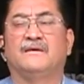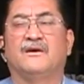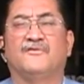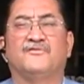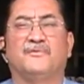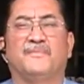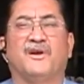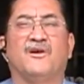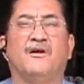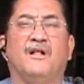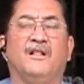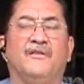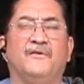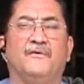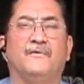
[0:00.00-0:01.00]
Customer
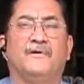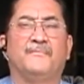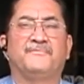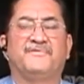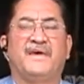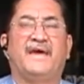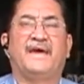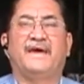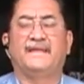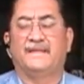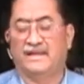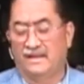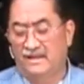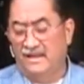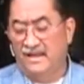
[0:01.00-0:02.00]
calls you upset
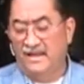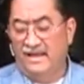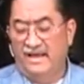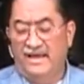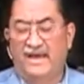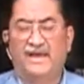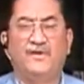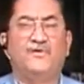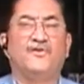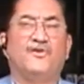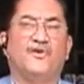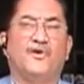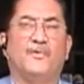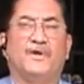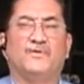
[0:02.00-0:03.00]
and you
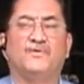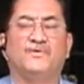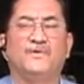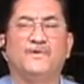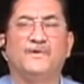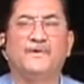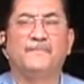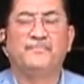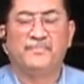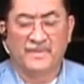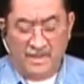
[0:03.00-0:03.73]
don't know what to do.